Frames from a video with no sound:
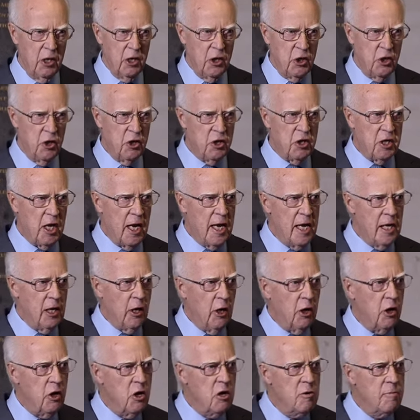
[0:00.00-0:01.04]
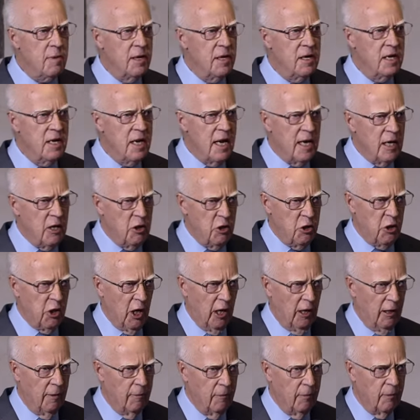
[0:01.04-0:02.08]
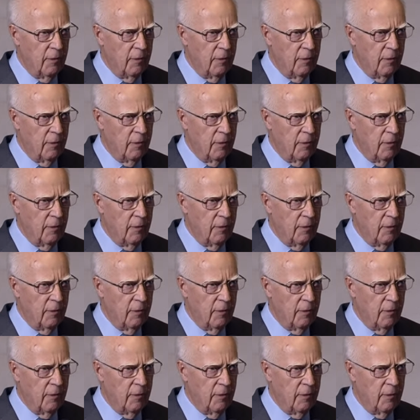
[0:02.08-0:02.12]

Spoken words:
should take human nature,